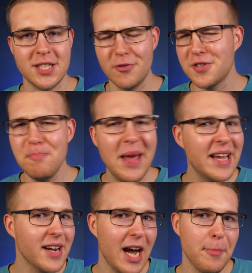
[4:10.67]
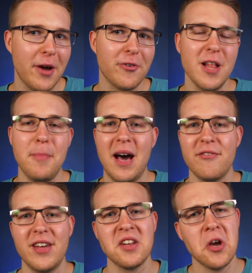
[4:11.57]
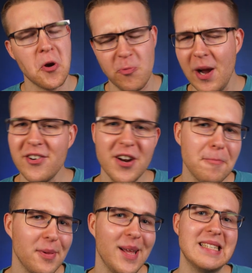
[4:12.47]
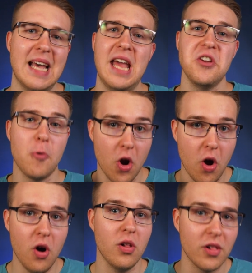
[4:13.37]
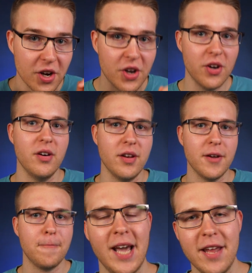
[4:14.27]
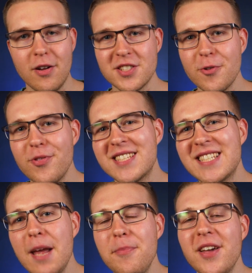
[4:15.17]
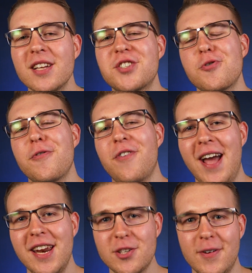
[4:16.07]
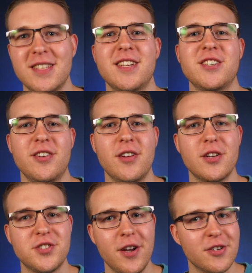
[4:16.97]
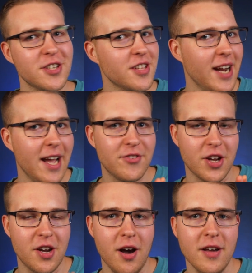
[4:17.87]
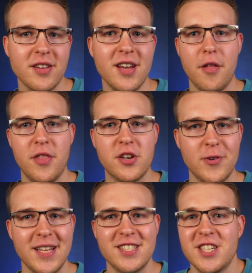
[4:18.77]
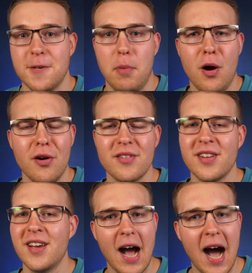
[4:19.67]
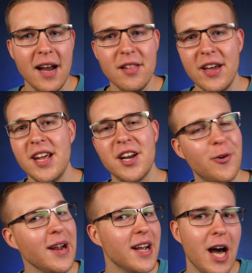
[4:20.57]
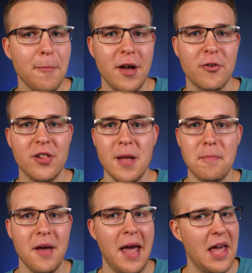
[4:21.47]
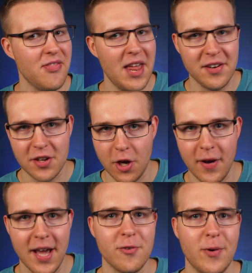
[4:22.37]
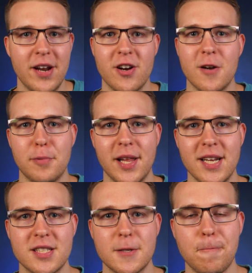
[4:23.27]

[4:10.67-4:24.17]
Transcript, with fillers: So just make a compound clip out of it, render it in place, and you are all good. And also the same thing is true for any transition. So you're just gonna have to cut the transition part, highlight it, create a compound clip, and then go ahead and render it in place.